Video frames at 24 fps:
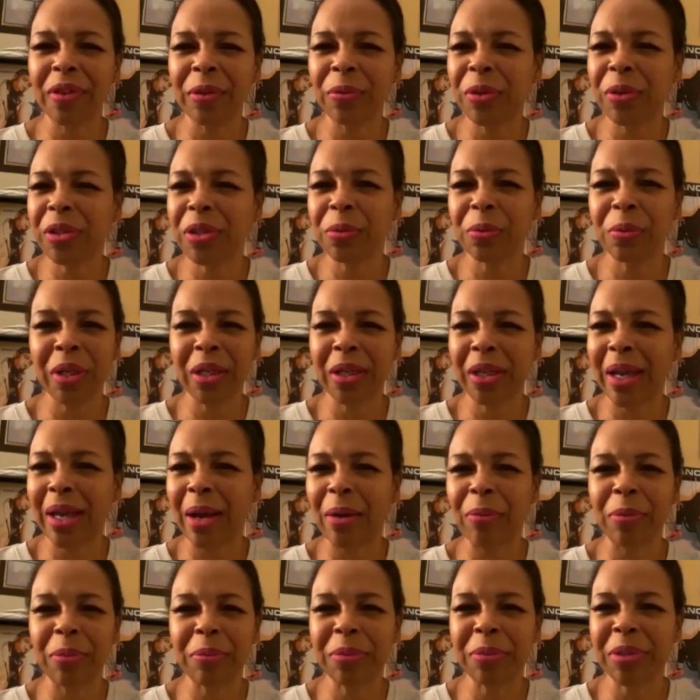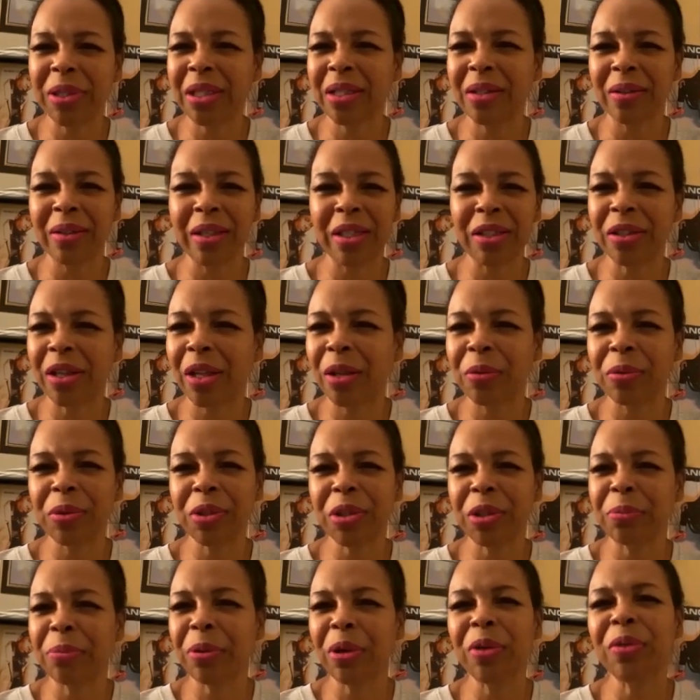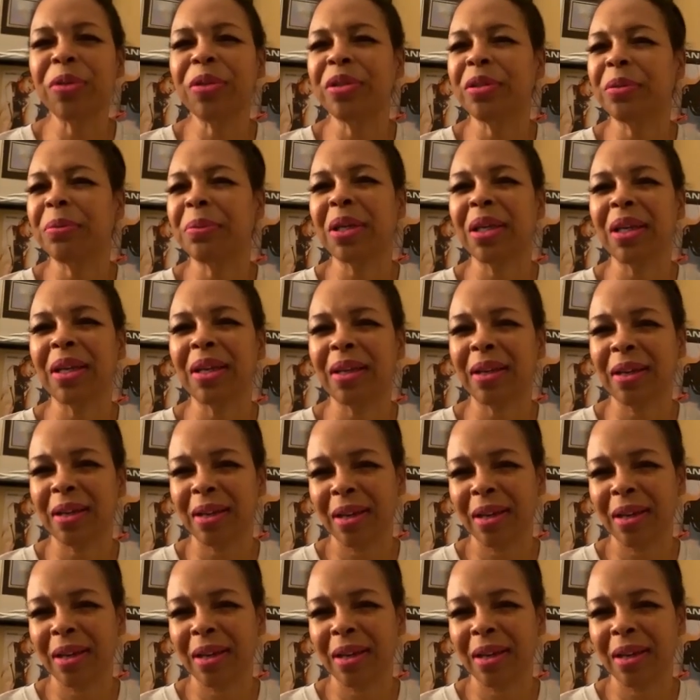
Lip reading: It was a one album deal. That's all it was supposed to be.